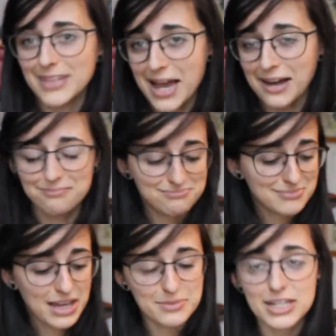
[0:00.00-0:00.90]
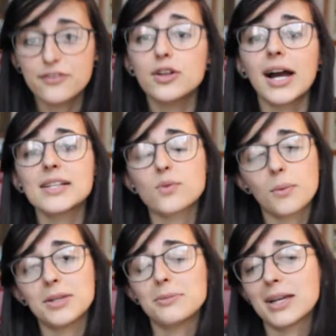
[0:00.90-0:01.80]
Yeah, I mean, if you guys
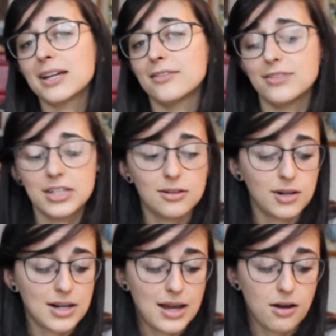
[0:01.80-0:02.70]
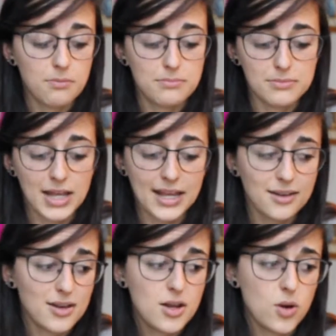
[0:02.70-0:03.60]
want me to make a video on like